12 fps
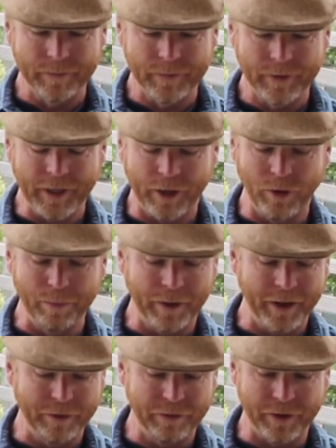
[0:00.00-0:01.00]
Got a
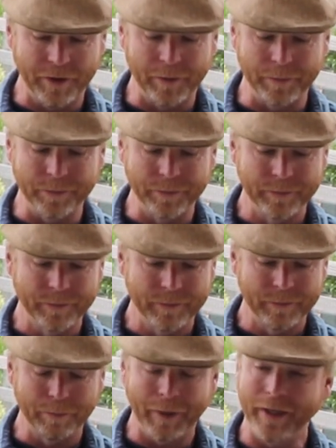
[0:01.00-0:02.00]
reply from
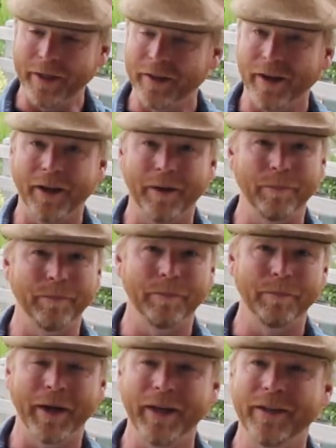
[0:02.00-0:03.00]
Mike.
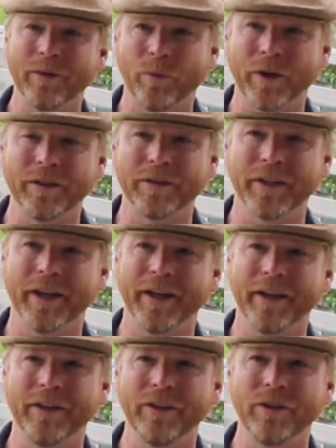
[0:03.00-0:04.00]
Mike runs
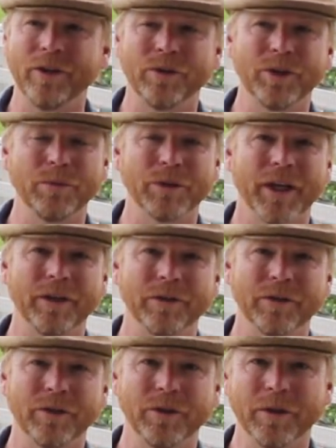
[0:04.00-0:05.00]
a YouTube channel
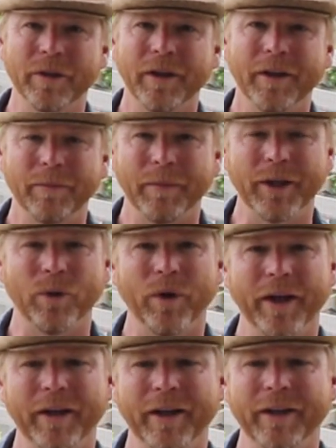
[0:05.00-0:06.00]
to Mike
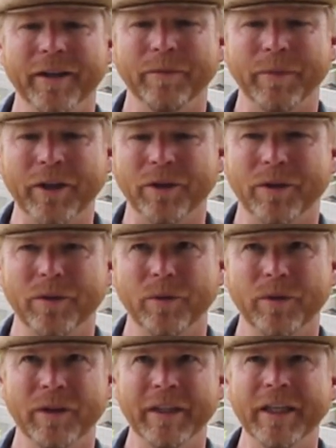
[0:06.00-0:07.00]
Wang, and
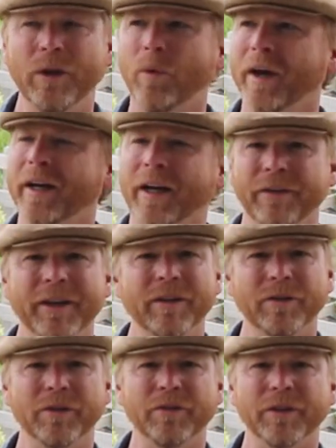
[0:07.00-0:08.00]
Michael Lee Wang, I think
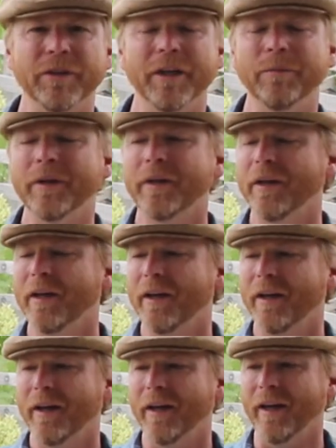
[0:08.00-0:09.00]
is his full name.
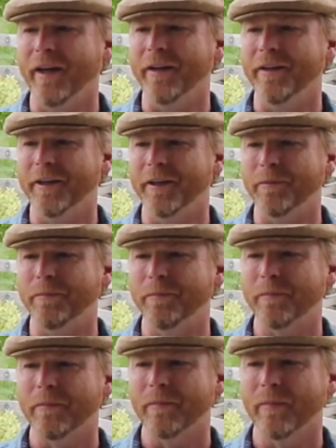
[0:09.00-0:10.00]
And
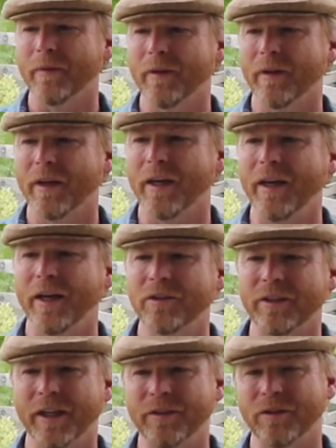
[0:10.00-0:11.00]
he
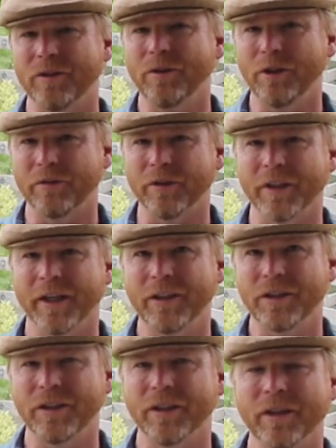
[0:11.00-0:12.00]
actually has a studio for Tai
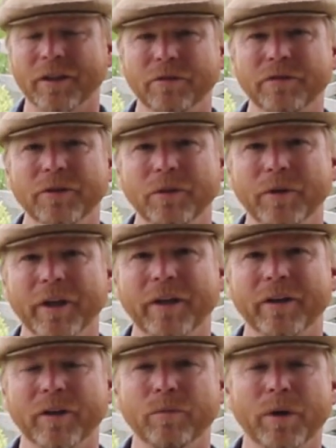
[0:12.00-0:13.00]
Chi and Kung Fu
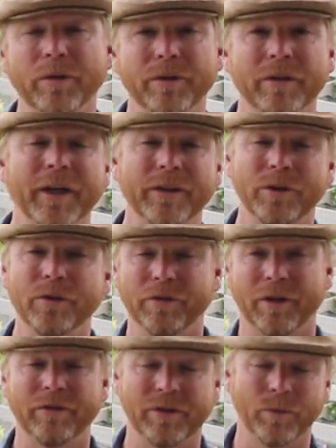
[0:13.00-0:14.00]
here in Boulder, not too
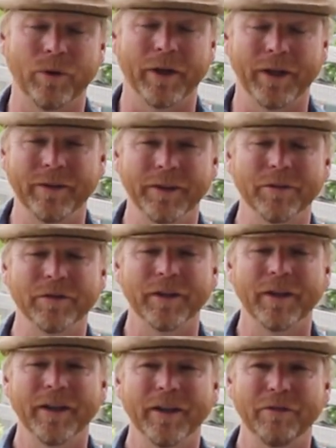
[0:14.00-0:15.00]
far from where I live.
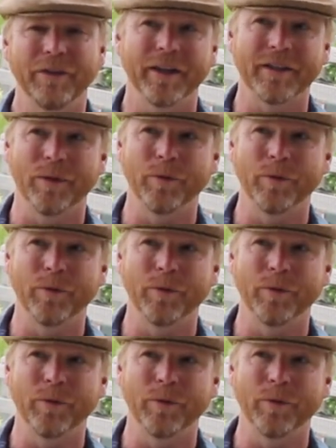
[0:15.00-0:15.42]
In fact, I'm